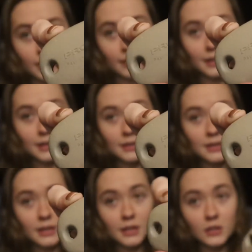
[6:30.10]
I think this is a
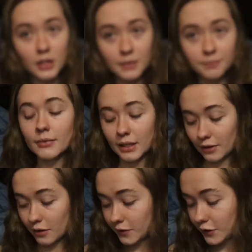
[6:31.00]
keychain.
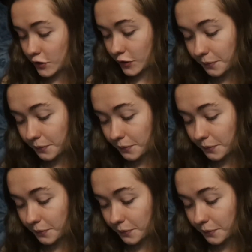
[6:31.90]
Not really sure.